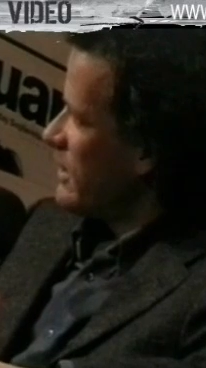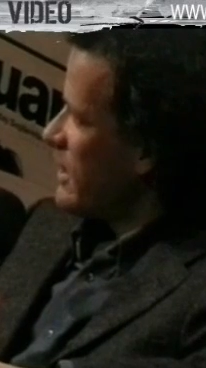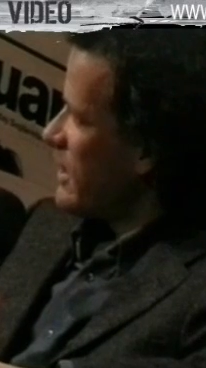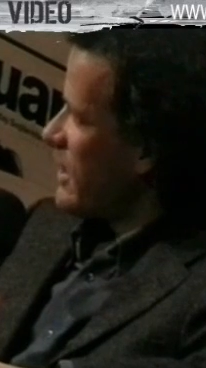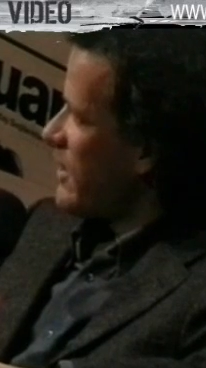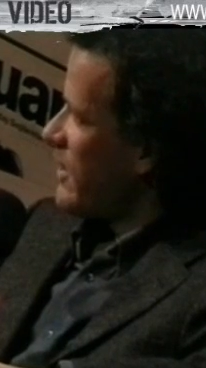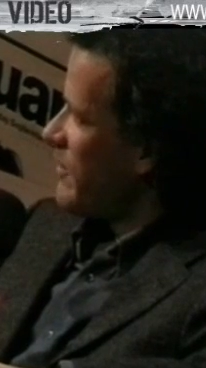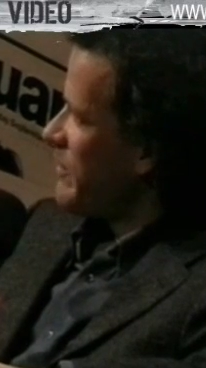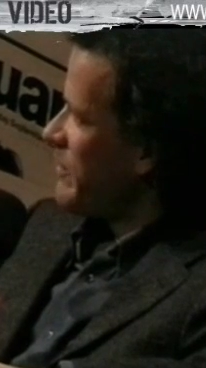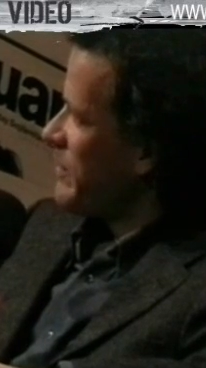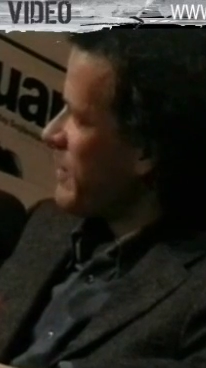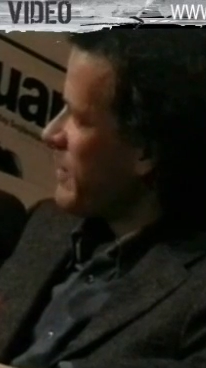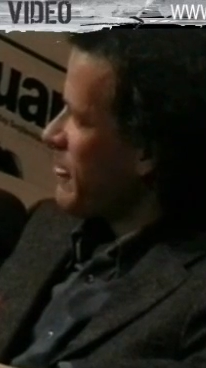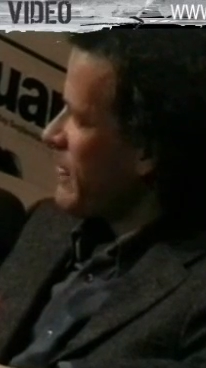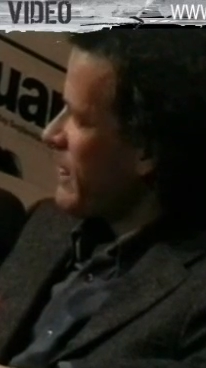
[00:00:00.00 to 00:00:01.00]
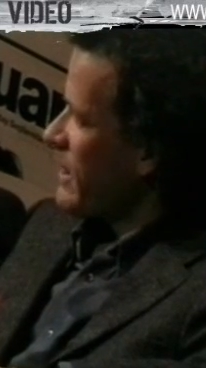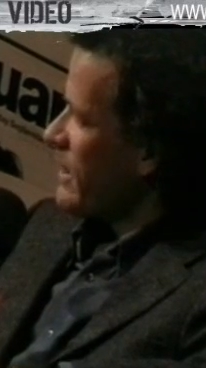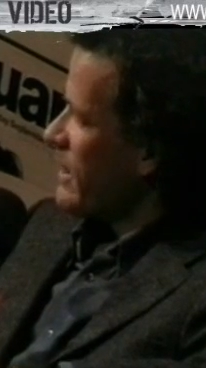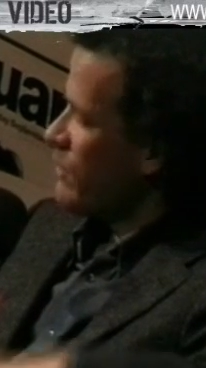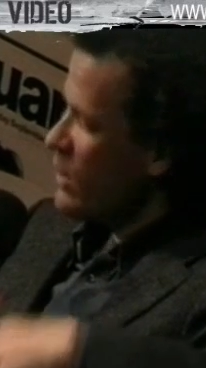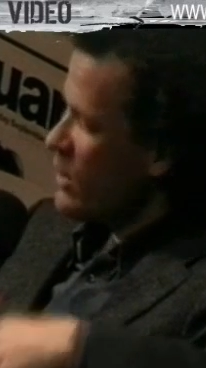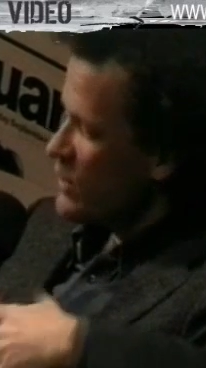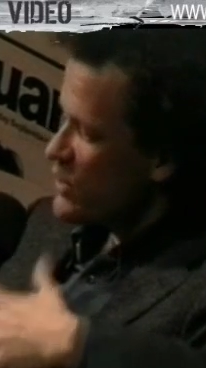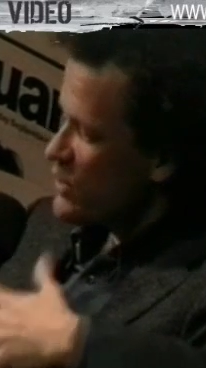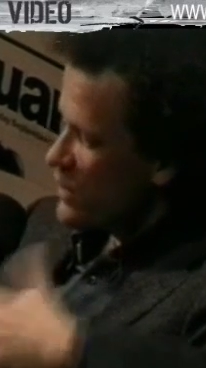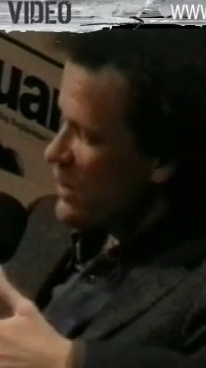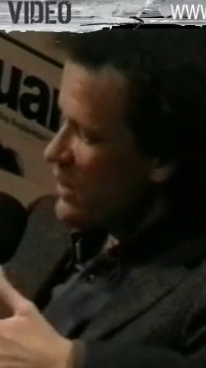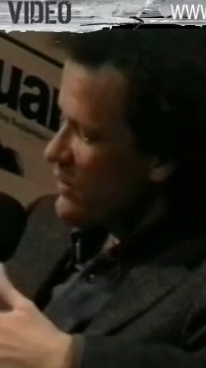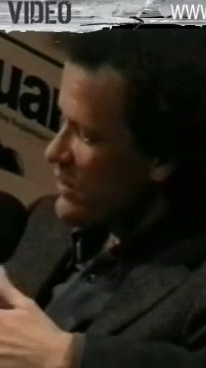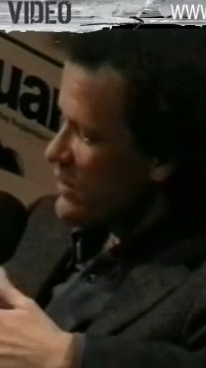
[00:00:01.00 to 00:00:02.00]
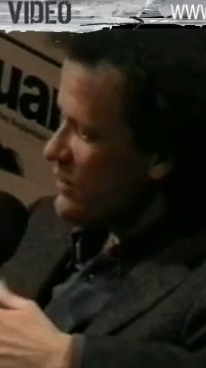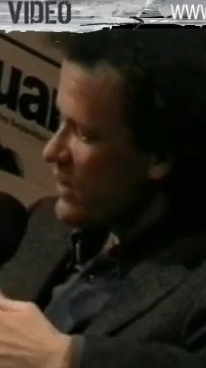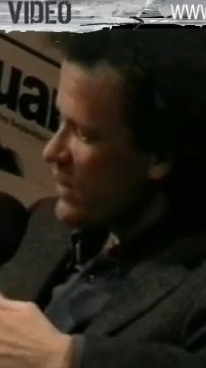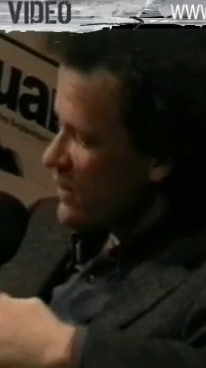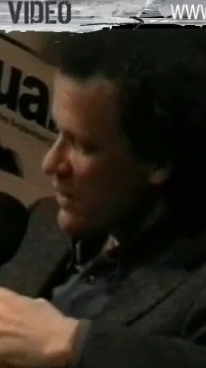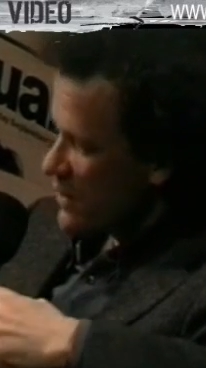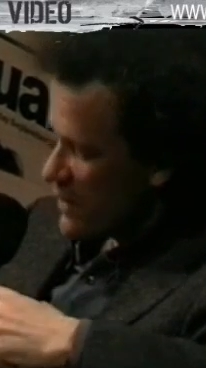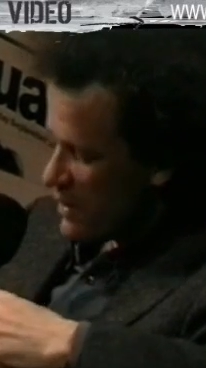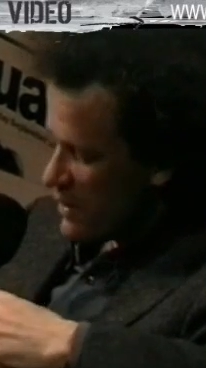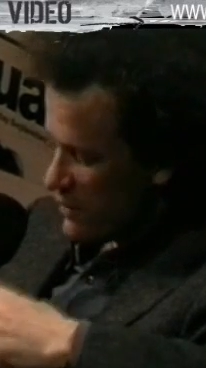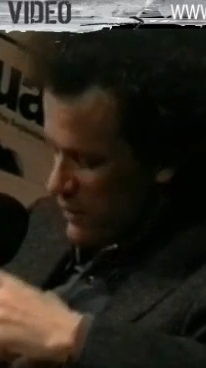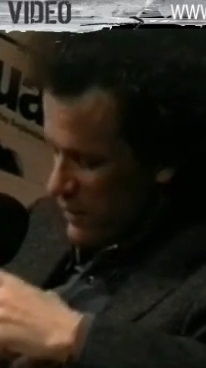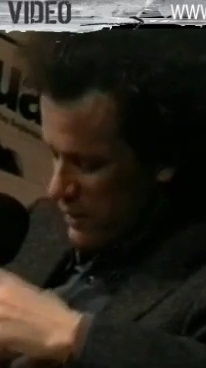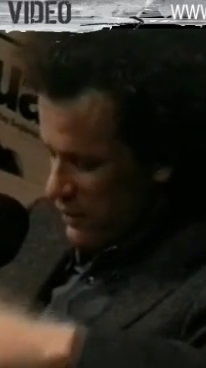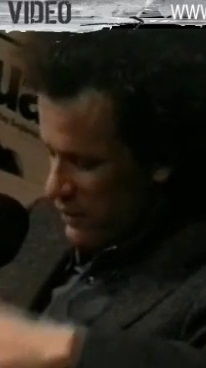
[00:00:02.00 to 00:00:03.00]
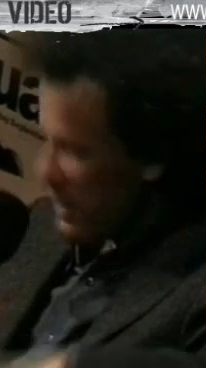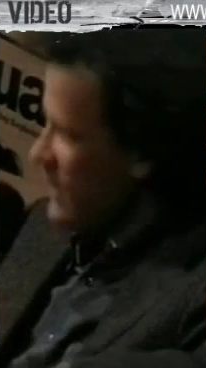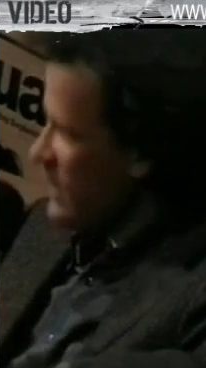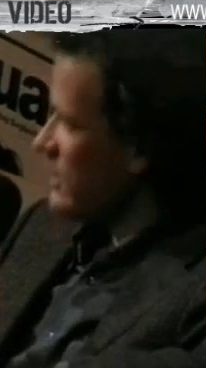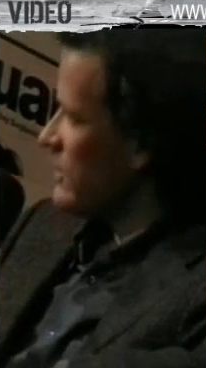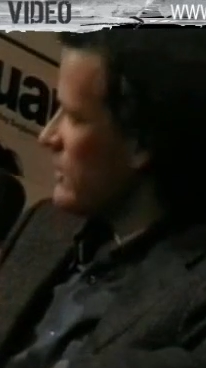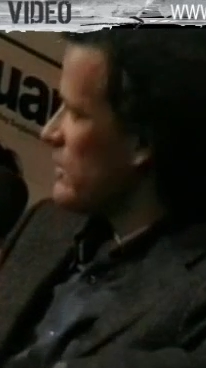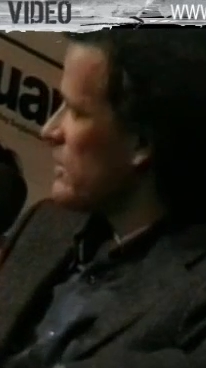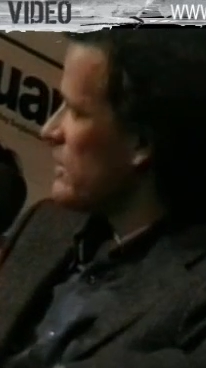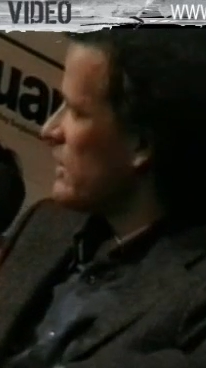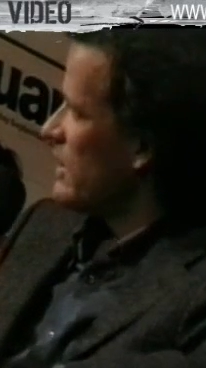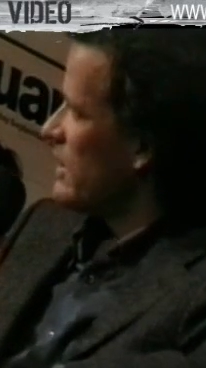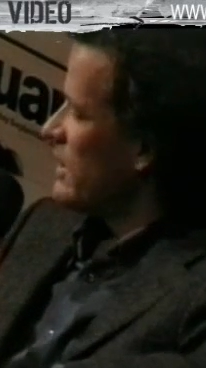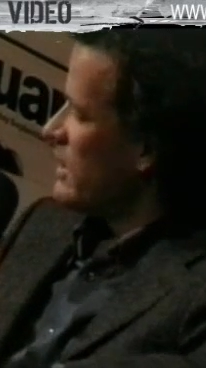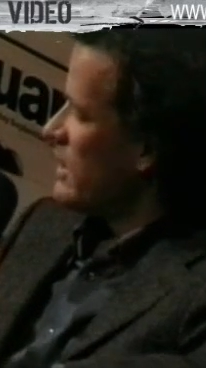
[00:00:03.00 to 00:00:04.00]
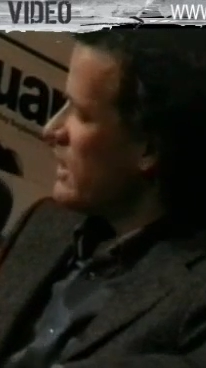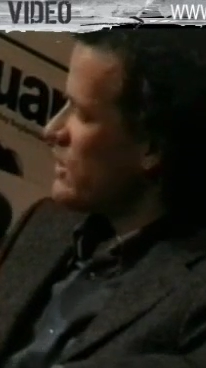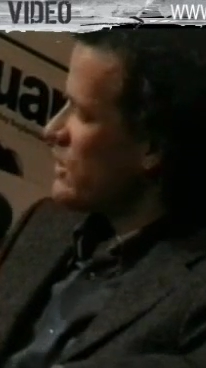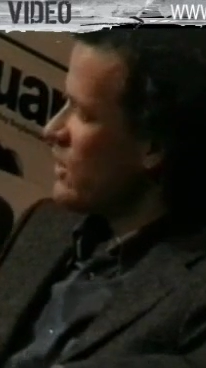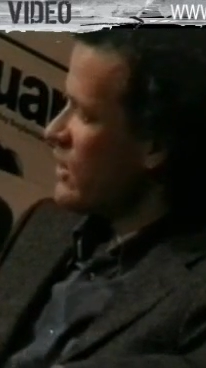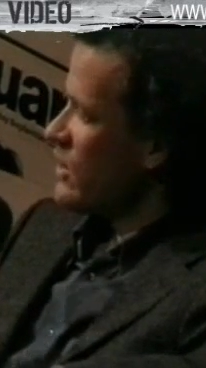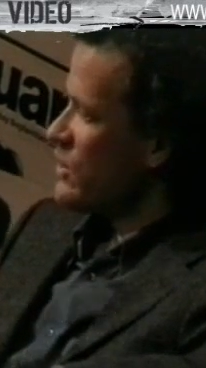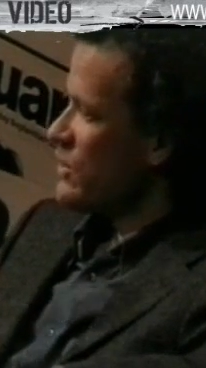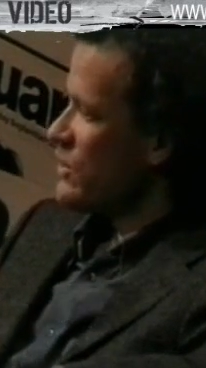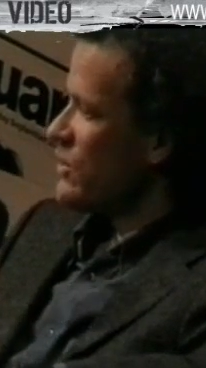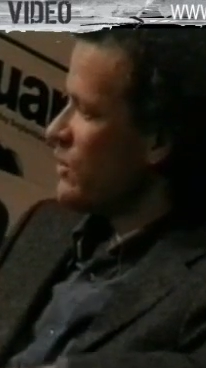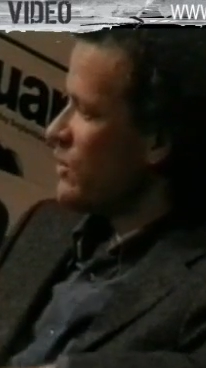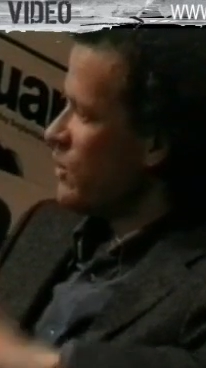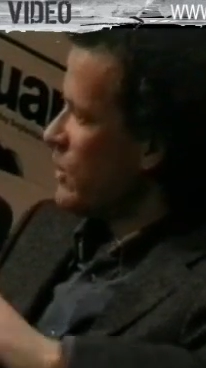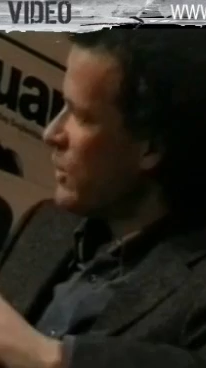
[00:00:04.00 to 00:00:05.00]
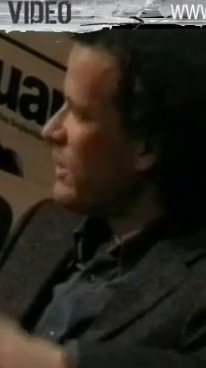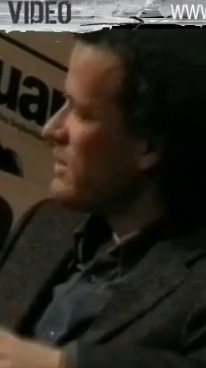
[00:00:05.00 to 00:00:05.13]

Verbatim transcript: Um, if you have a string of, def- of, of, of, failures, it's not just your work.